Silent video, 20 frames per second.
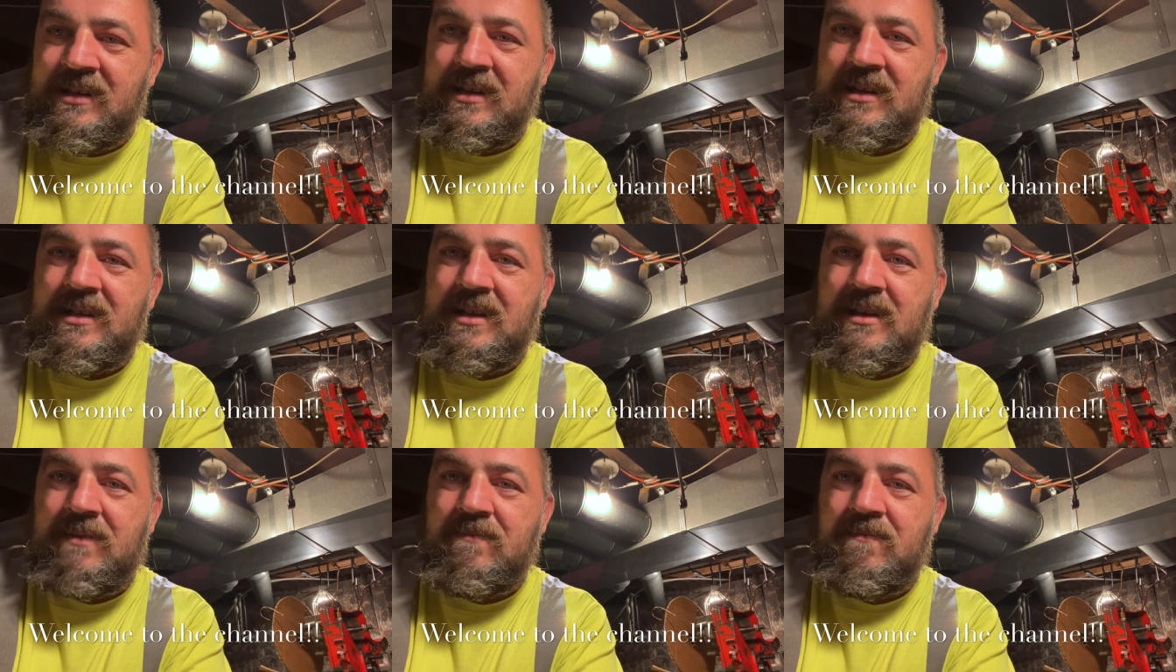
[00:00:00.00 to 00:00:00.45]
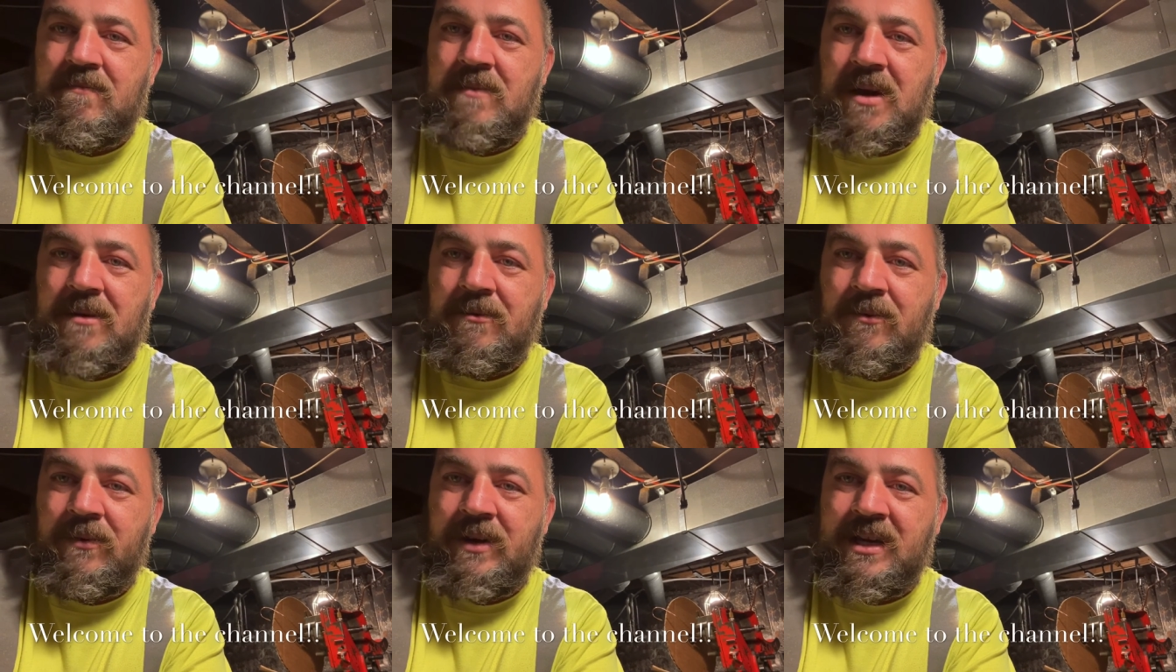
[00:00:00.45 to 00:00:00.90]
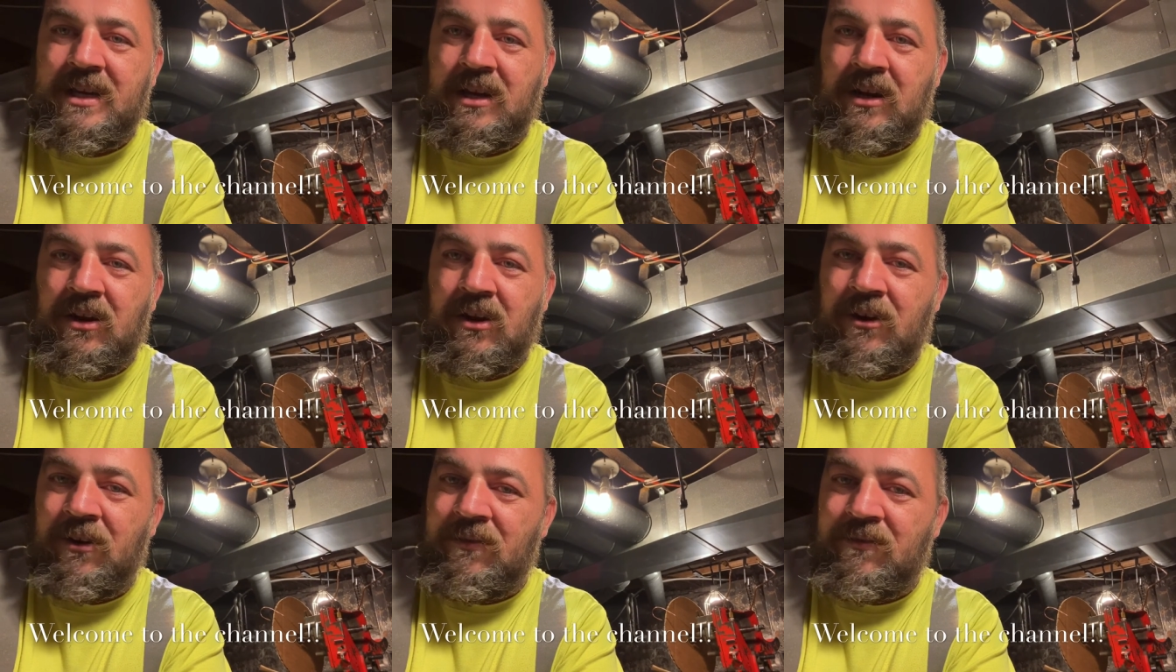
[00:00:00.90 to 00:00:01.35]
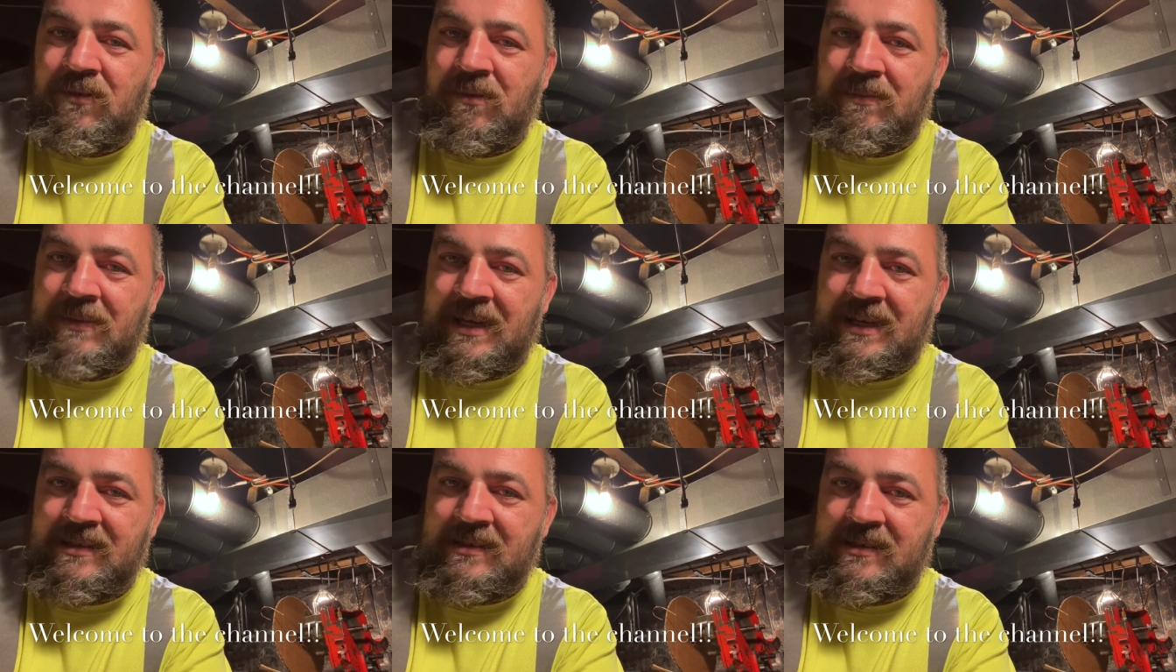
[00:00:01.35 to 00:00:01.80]
that maybe we can learn from
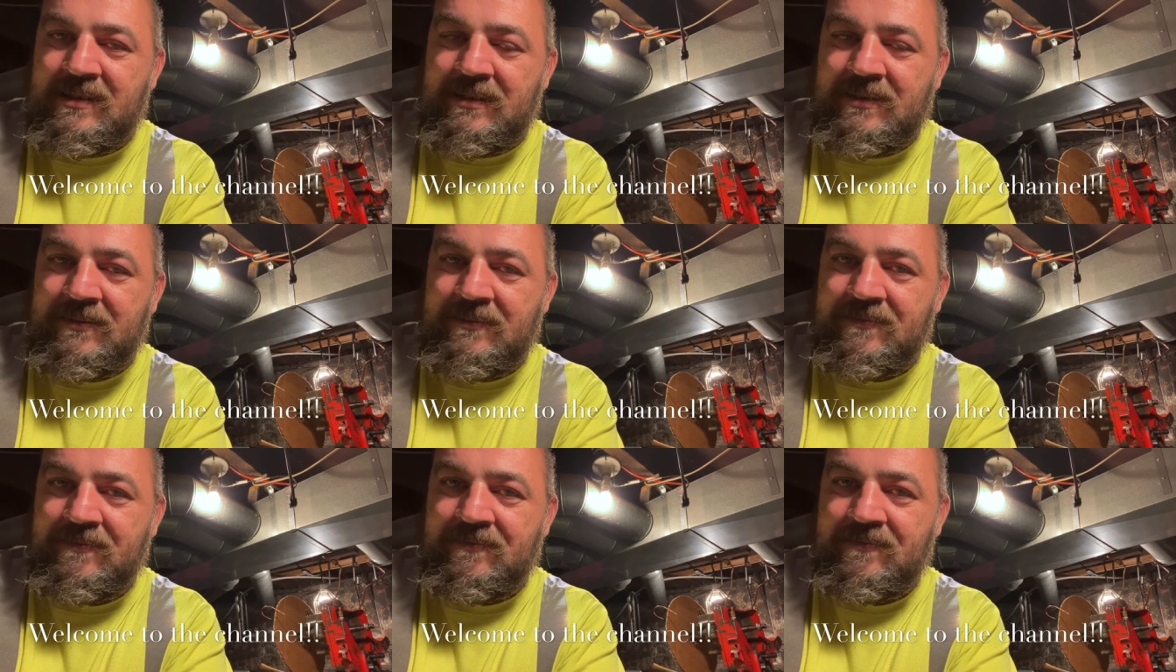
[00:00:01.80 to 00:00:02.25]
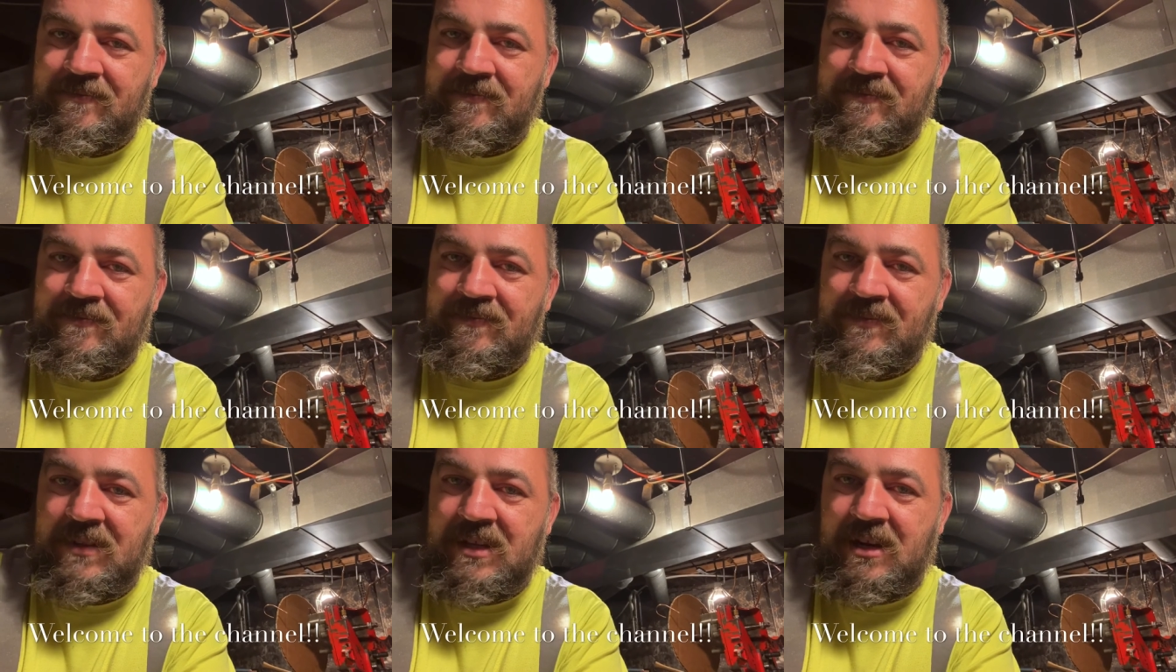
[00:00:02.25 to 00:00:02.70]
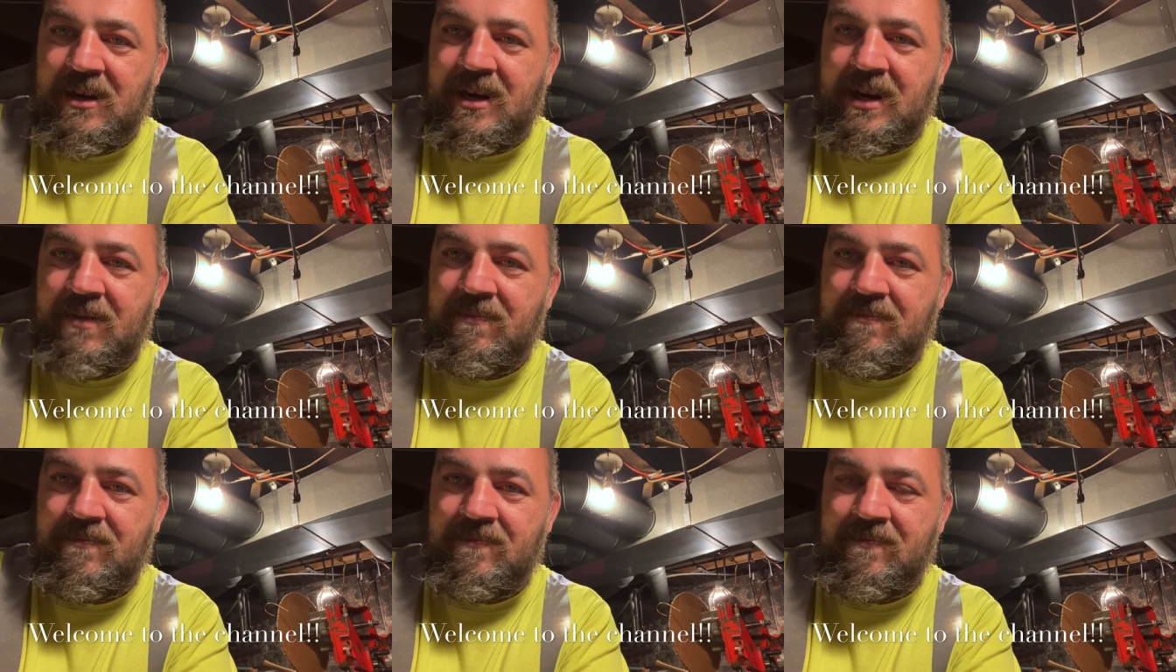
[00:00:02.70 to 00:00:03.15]
this. All right.